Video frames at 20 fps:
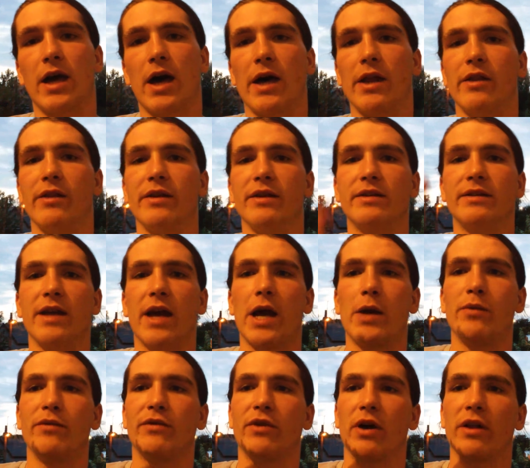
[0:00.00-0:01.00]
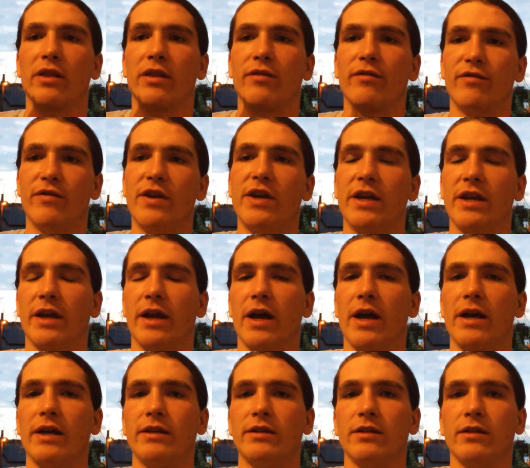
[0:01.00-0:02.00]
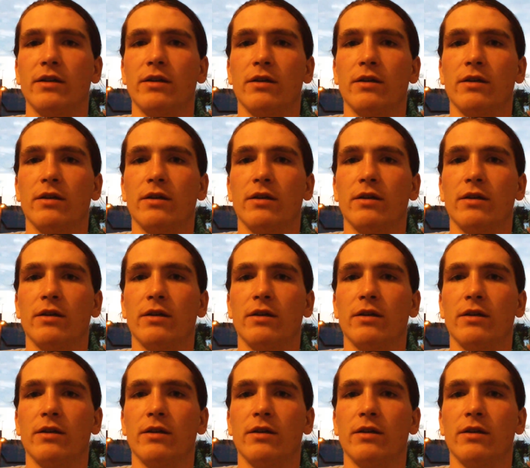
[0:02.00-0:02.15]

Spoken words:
and on this side we've got the vegan guys.